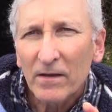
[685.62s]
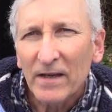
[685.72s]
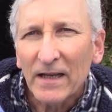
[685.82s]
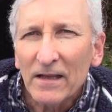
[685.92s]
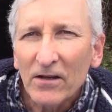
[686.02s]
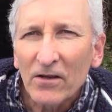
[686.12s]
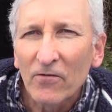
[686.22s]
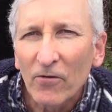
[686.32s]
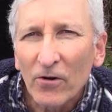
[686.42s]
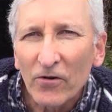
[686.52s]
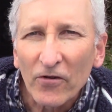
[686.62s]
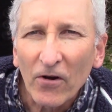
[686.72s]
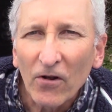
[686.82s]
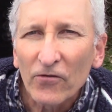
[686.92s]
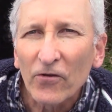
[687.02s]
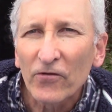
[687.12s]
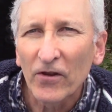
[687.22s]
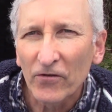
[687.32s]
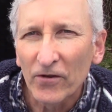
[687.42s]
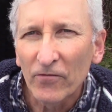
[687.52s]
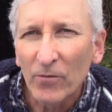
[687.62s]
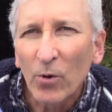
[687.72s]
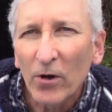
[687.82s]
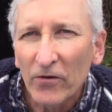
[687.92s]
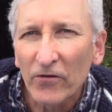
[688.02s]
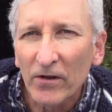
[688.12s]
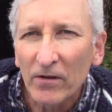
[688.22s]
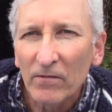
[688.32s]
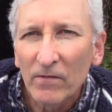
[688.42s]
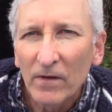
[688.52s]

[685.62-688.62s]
catalytic converters are also sensitive to poisoning.